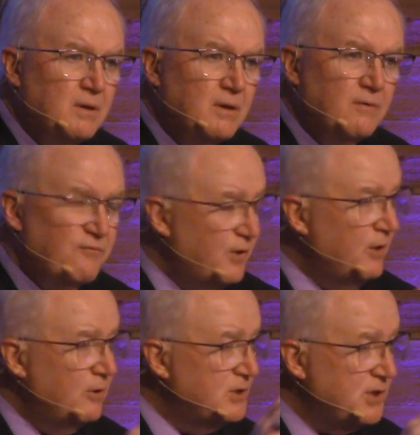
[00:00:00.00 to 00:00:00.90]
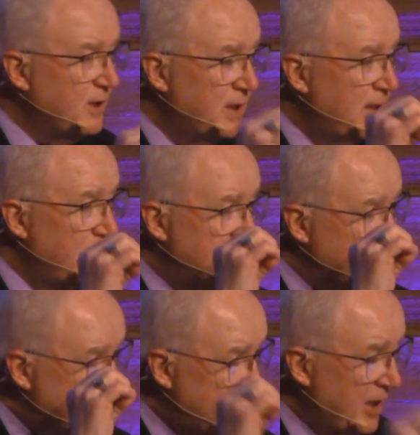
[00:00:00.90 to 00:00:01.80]
Fear is a, is
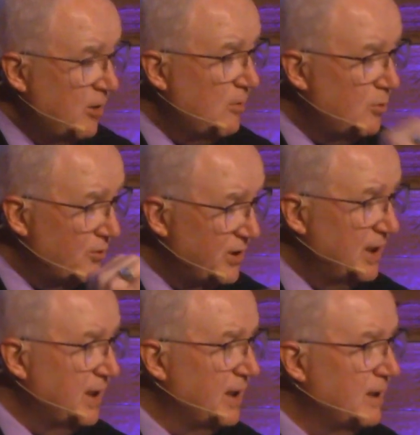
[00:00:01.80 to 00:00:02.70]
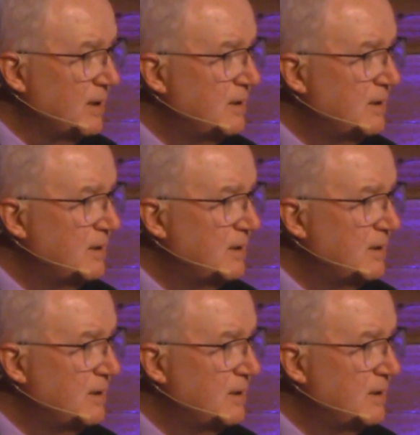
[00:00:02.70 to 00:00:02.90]
a terrible thing.